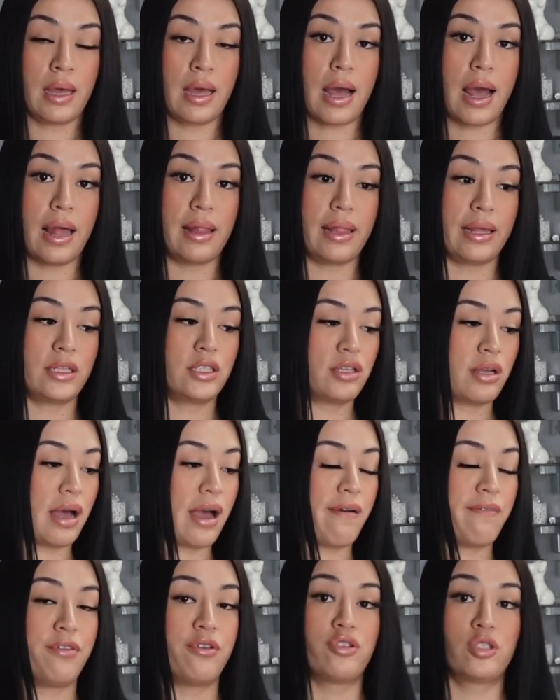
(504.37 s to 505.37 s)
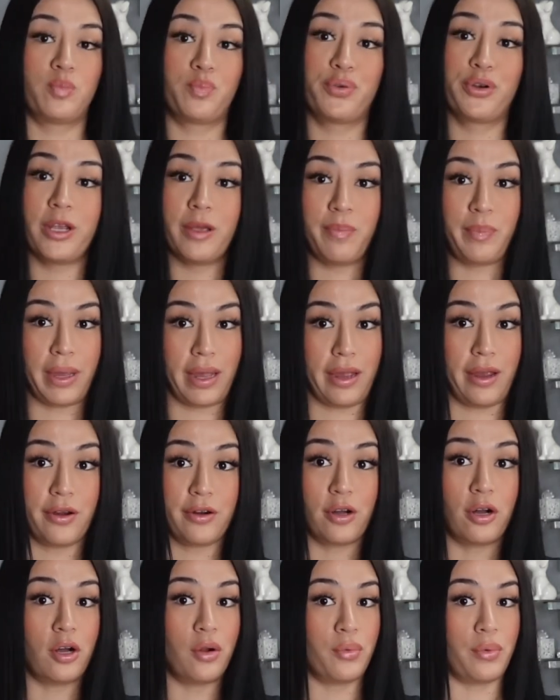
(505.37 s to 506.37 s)
I like to have those prepared
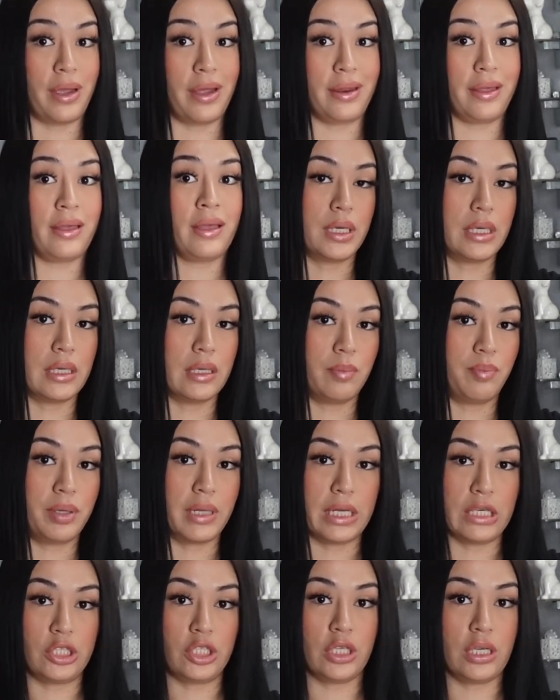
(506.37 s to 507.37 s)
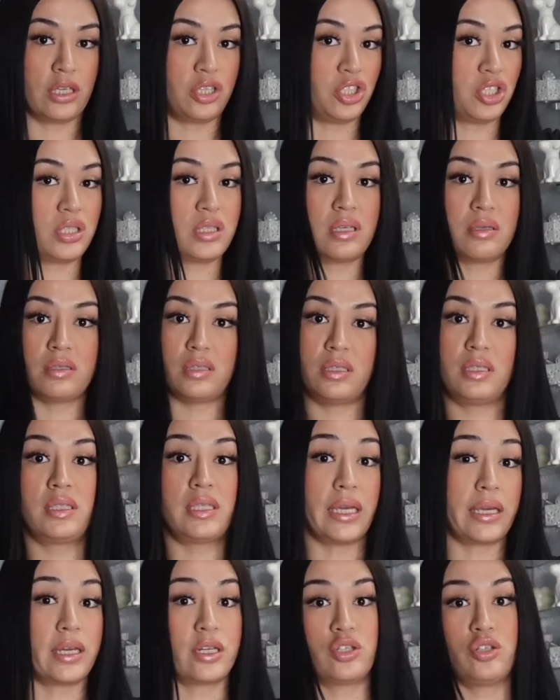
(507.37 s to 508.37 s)
already, the plushie, and just
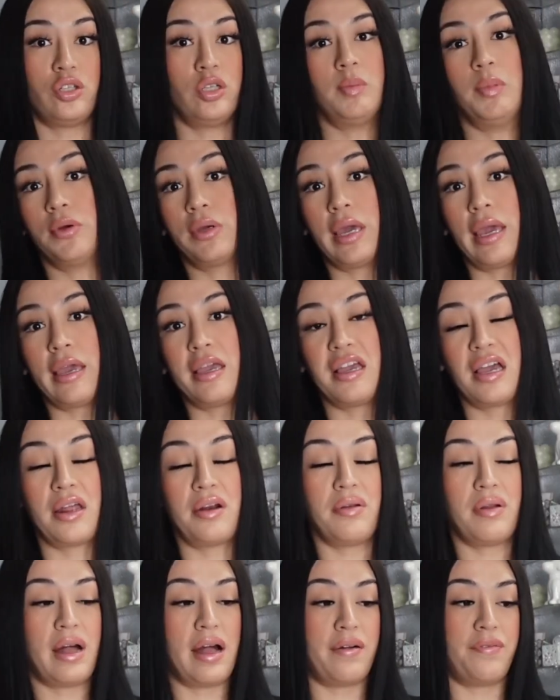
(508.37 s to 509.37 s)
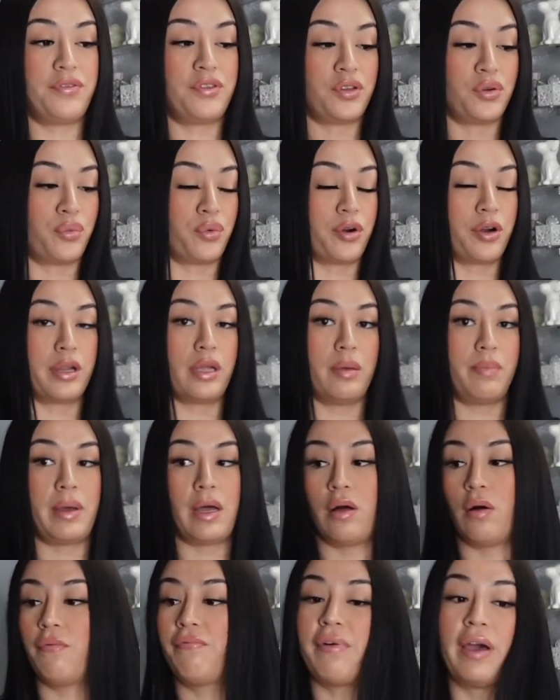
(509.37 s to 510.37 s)
stick it to the bouquet. I don't have to worry
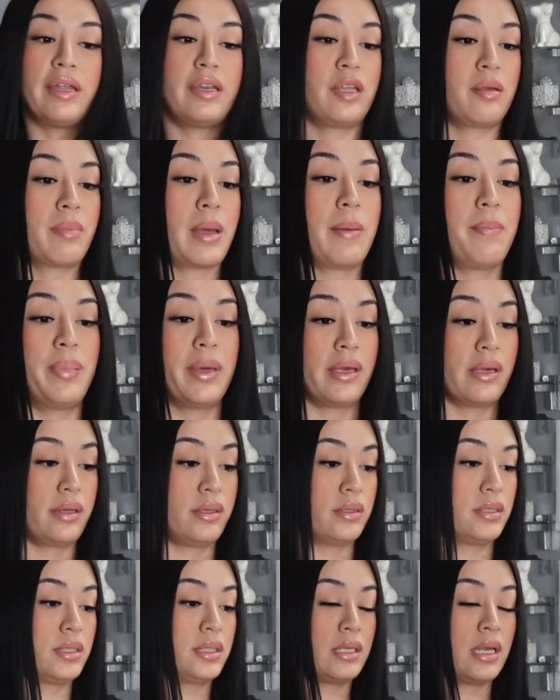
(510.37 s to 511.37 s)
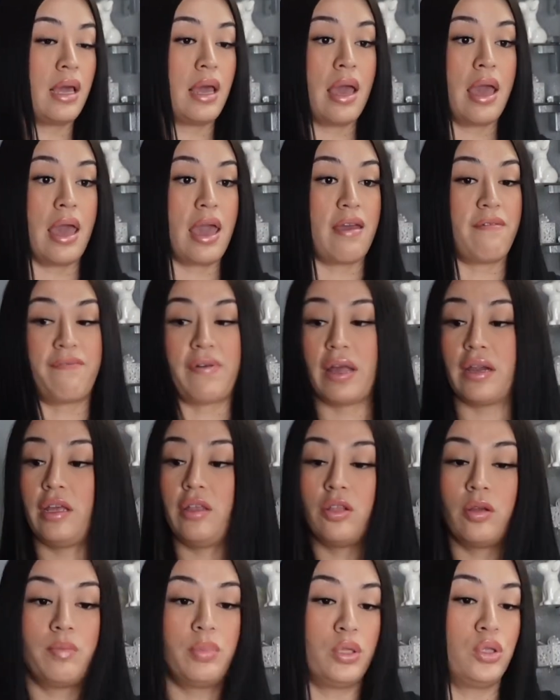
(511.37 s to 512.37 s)
about finding my pins and finding
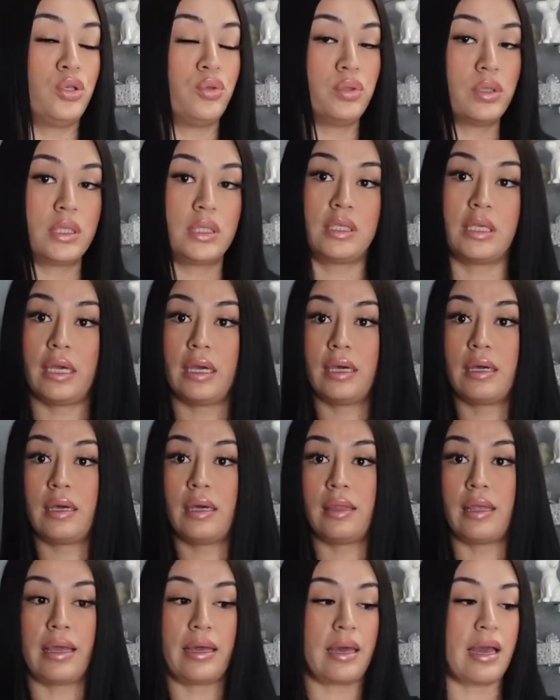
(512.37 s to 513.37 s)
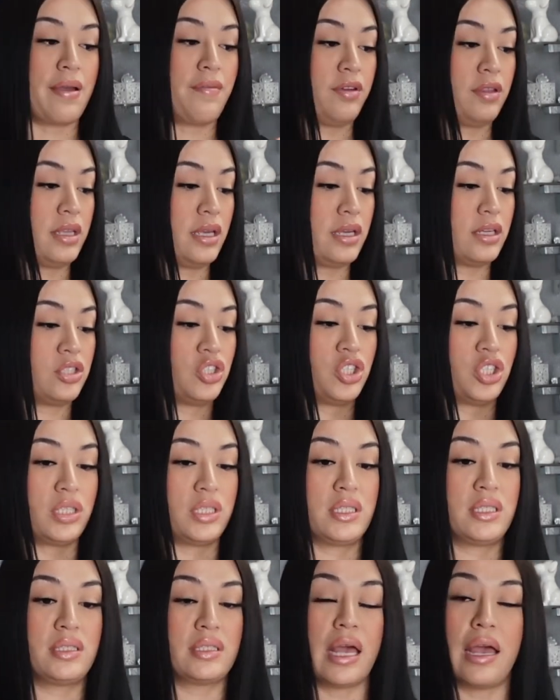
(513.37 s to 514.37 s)
the balloon stick. Like everything is
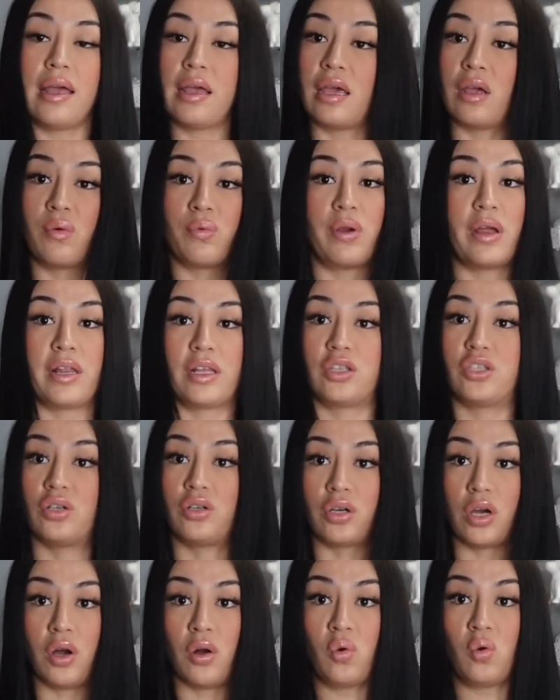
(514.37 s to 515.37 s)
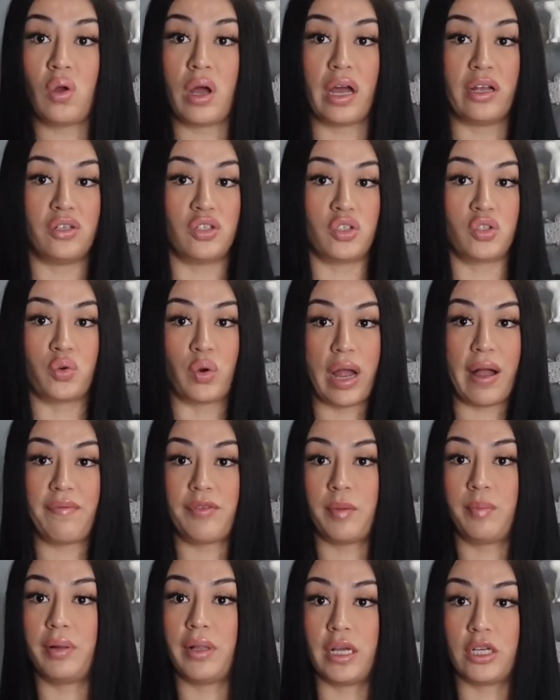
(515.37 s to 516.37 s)
just set and ready to go. I just grab
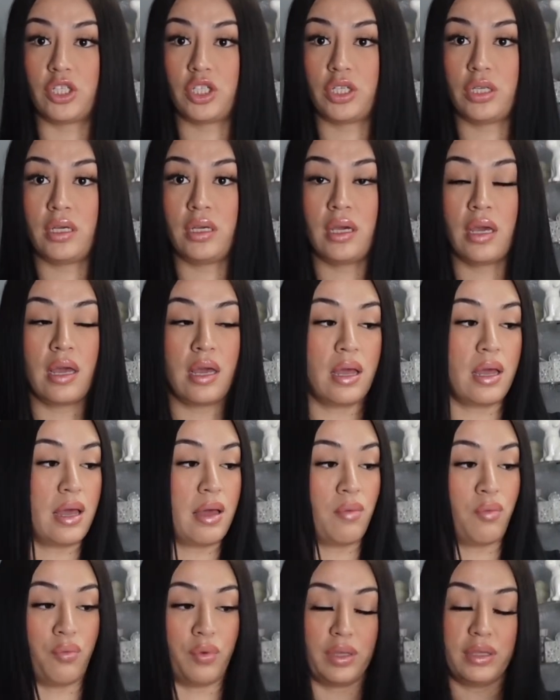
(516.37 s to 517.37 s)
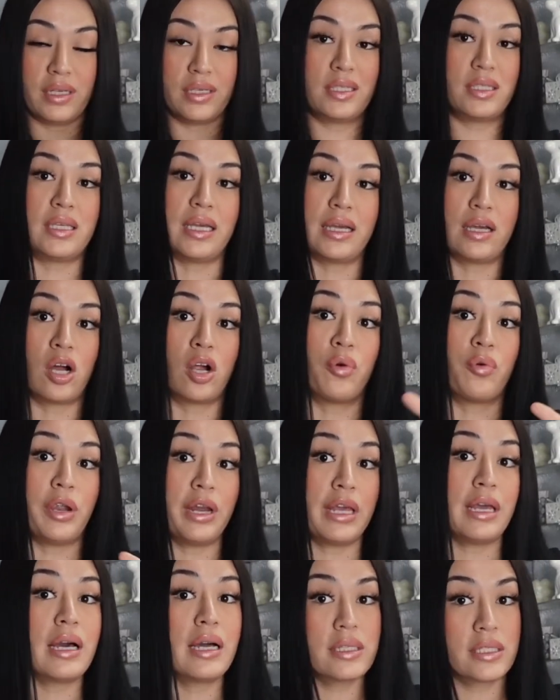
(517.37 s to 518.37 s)
the plushie with the stick
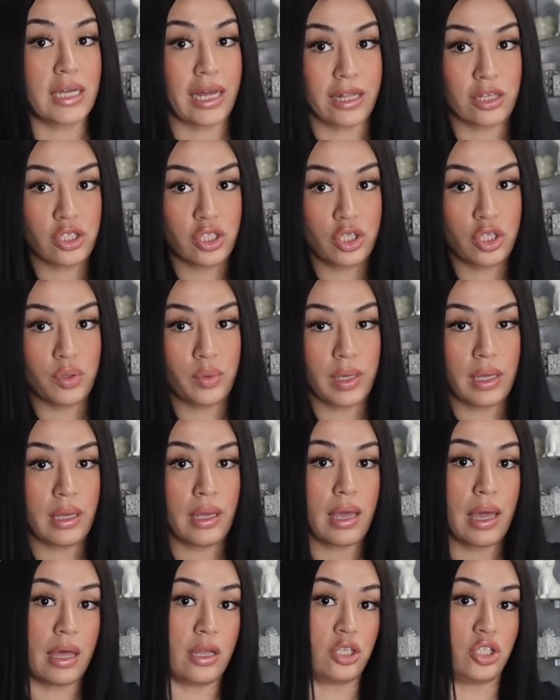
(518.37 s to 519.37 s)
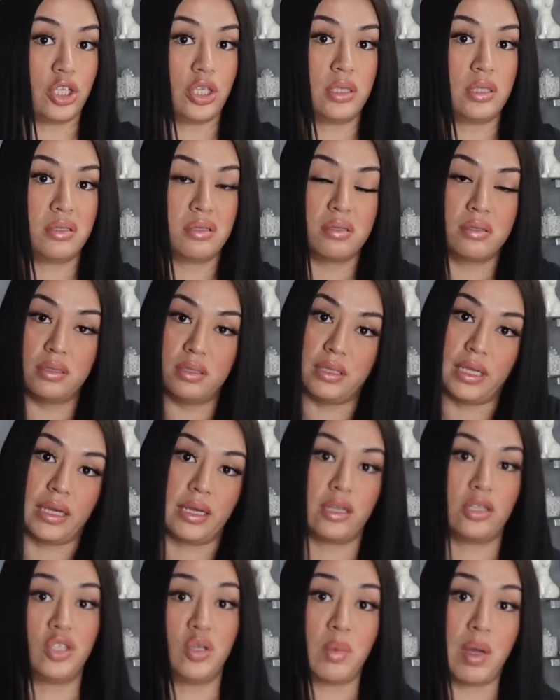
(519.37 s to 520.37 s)
already attached to it and just stick
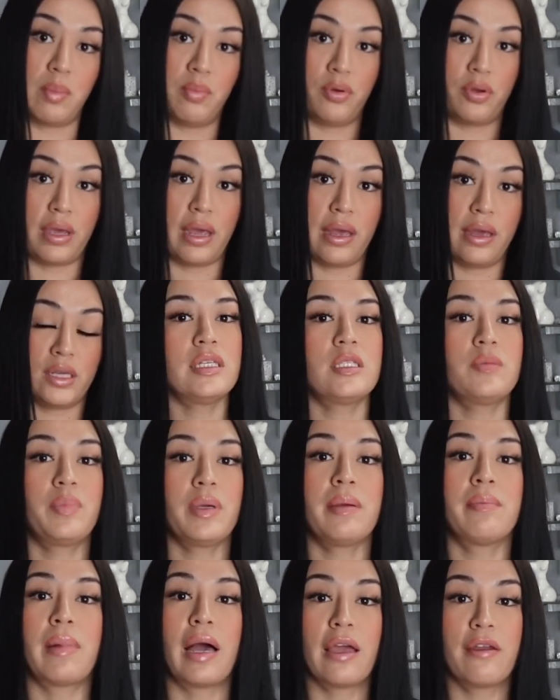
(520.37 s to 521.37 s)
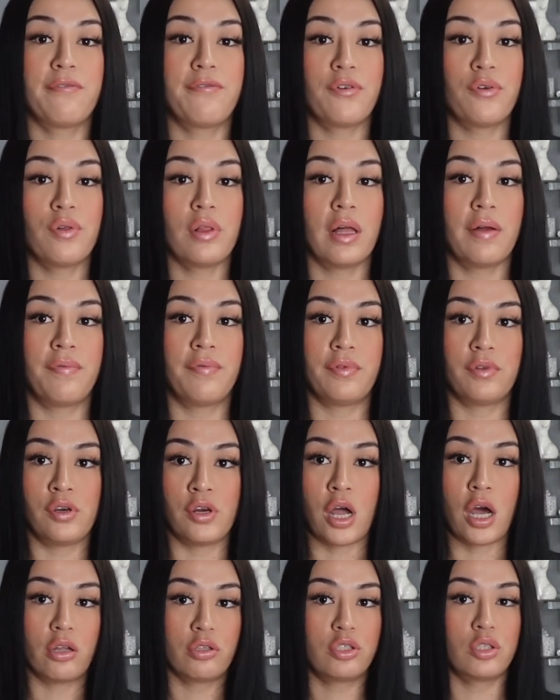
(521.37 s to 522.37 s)
it to my bouquet. Please be mindful of
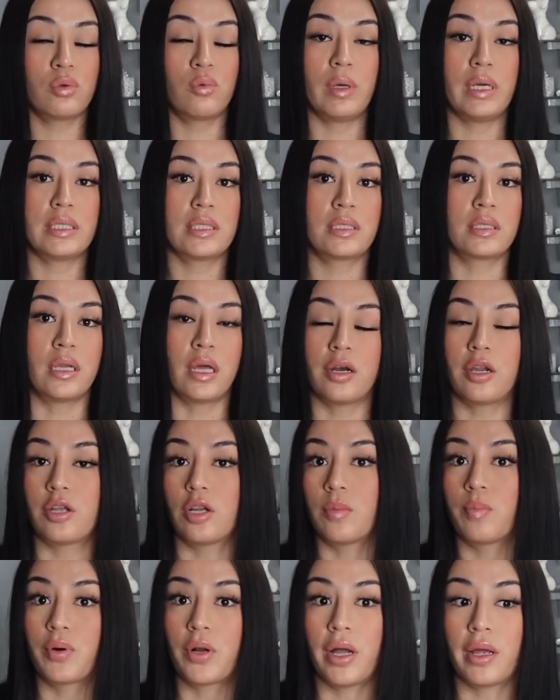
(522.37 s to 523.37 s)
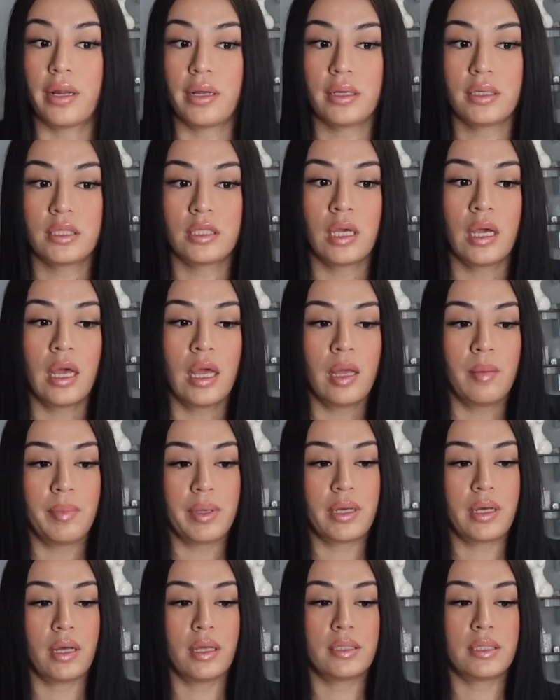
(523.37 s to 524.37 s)
not to waste none of your products,
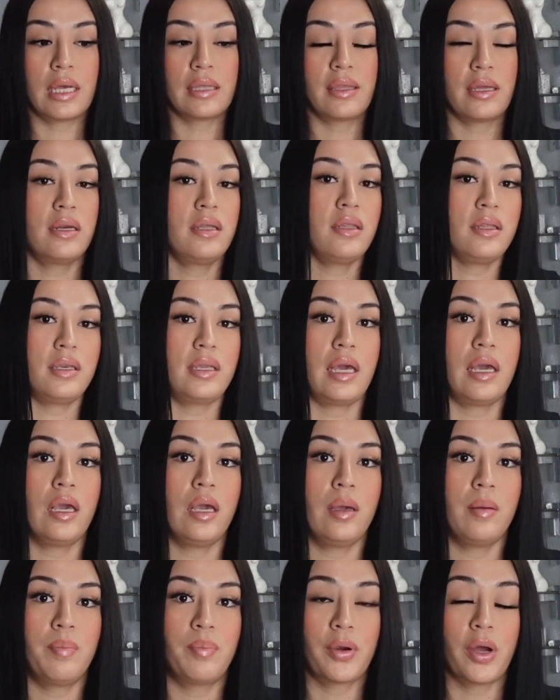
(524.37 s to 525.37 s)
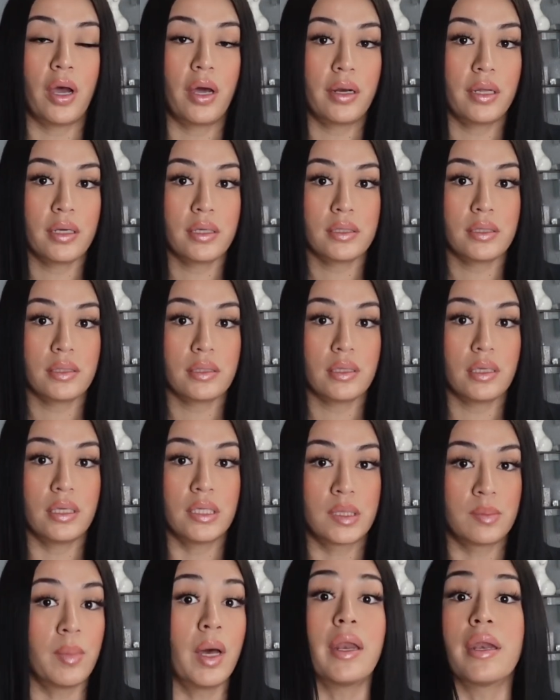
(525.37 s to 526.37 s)
because at the end of the day, products
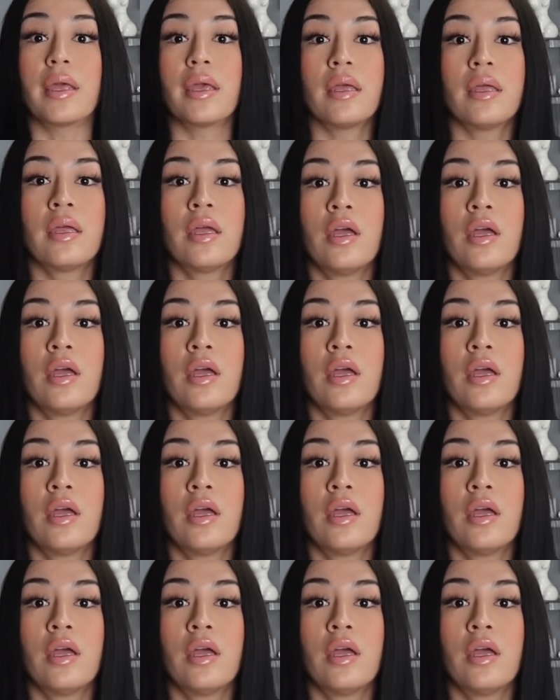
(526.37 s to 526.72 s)
is money.